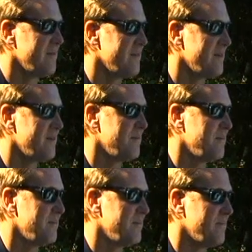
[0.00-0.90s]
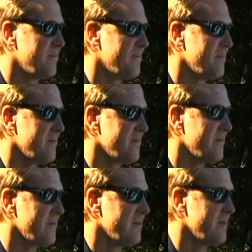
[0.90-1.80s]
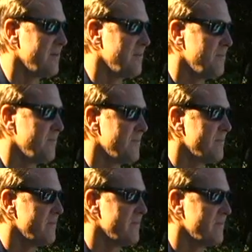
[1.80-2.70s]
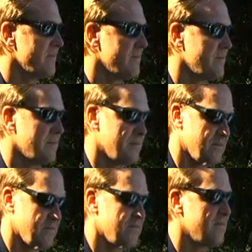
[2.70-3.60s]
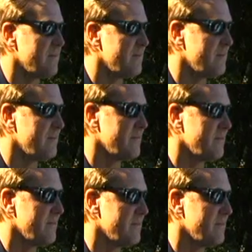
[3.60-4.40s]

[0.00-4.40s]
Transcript: (silent)